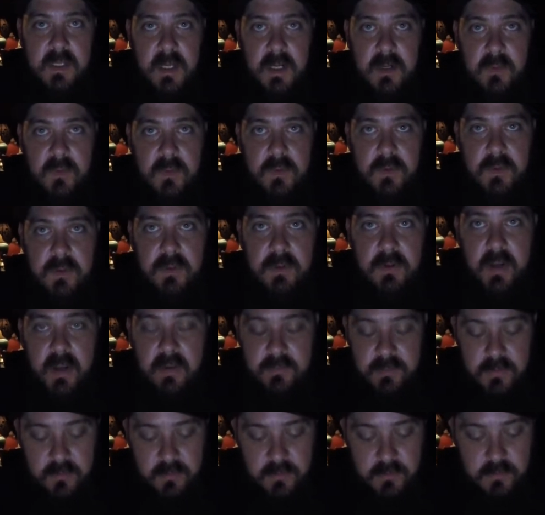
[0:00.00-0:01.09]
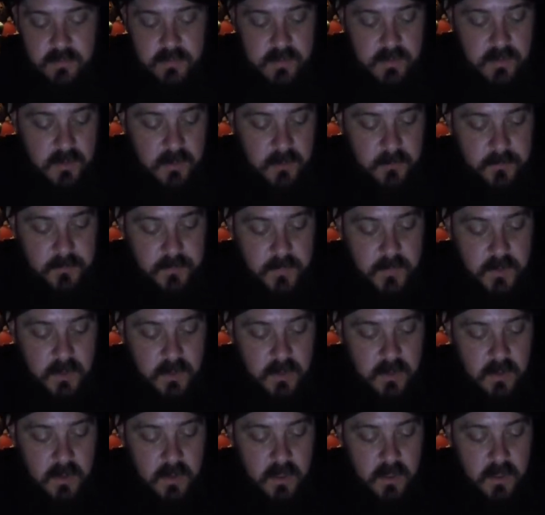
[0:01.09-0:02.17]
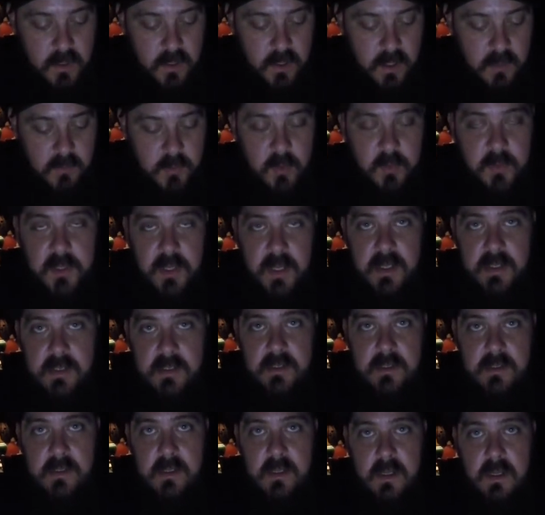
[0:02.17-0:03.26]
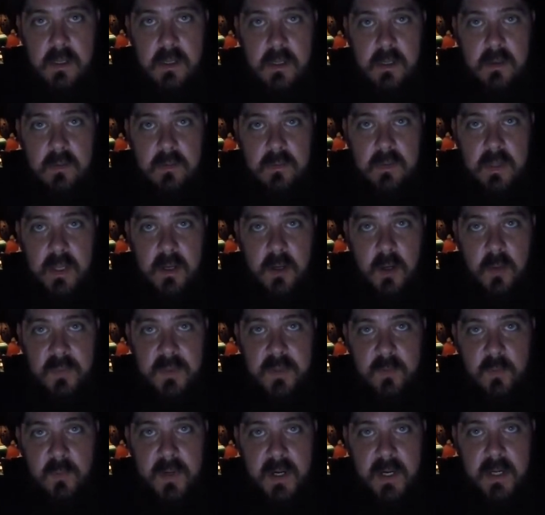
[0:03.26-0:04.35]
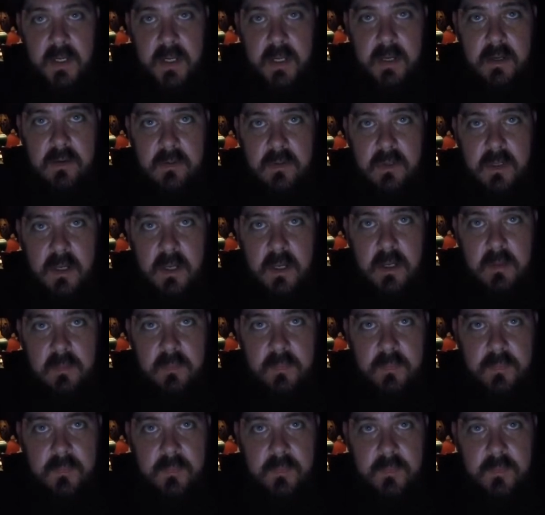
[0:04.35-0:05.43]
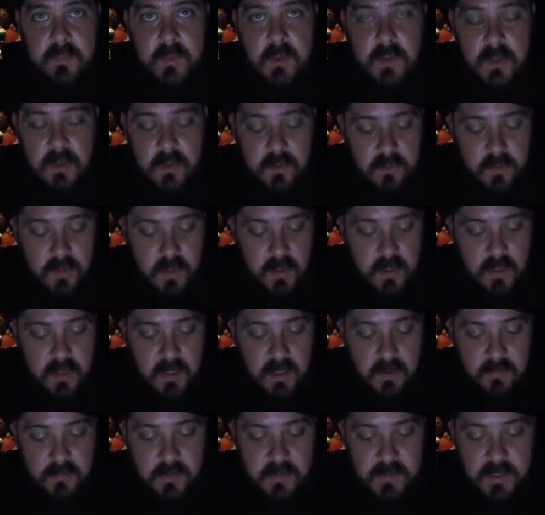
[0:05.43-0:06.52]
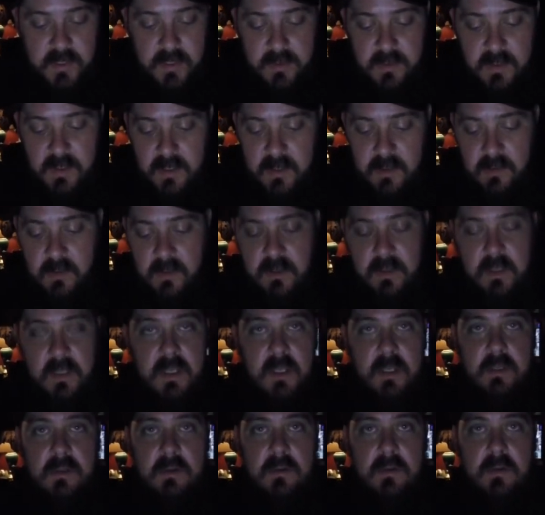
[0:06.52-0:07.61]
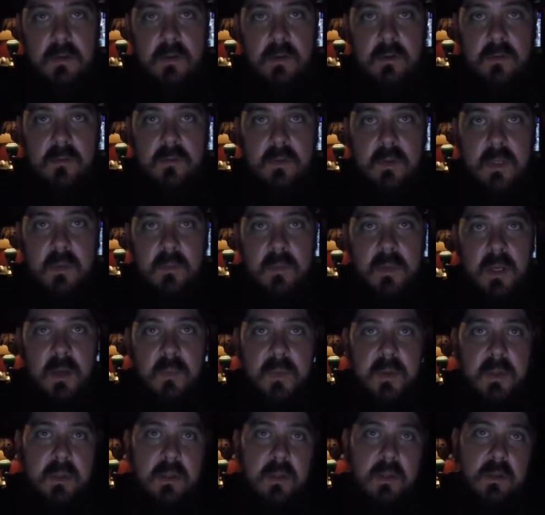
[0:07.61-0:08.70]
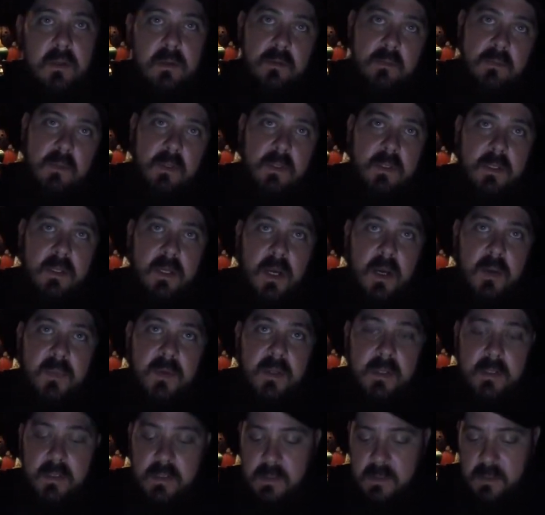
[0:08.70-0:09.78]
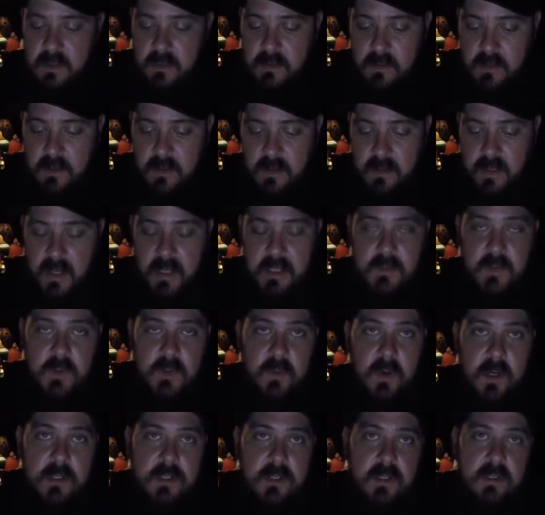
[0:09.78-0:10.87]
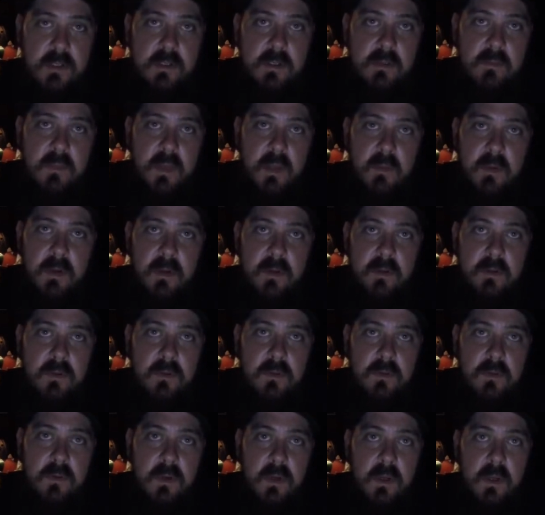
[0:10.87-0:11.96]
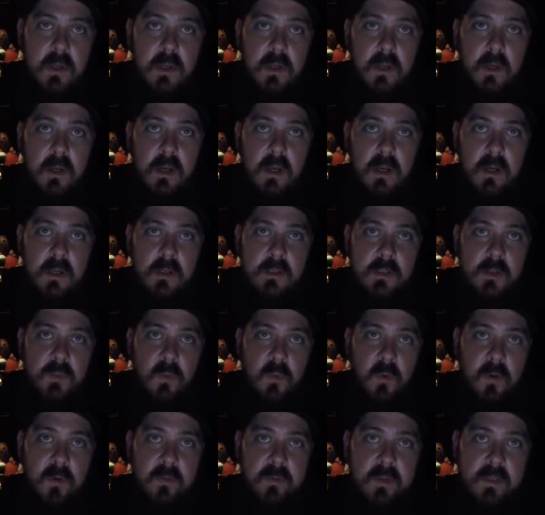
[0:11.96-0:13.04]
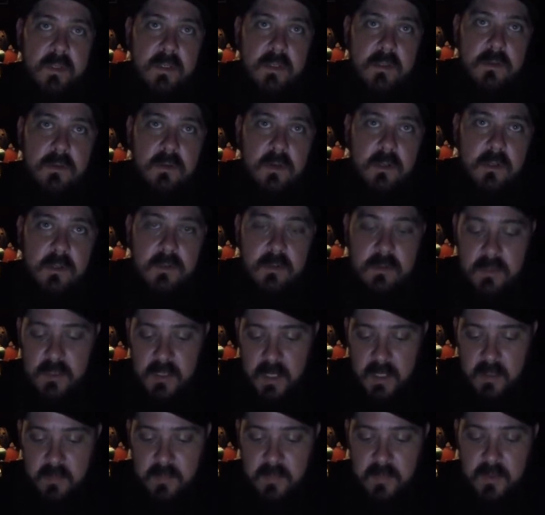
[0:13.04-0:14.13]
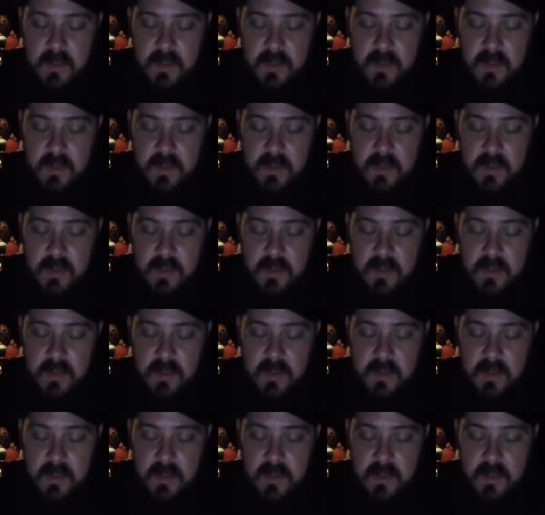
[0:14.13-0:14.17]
of ruin your afternoon. So hope you guys, that helped everybody out. If there's anything y'all need, hit me up in the comments and ask me questions, and maybe I'll do some more of these instructional type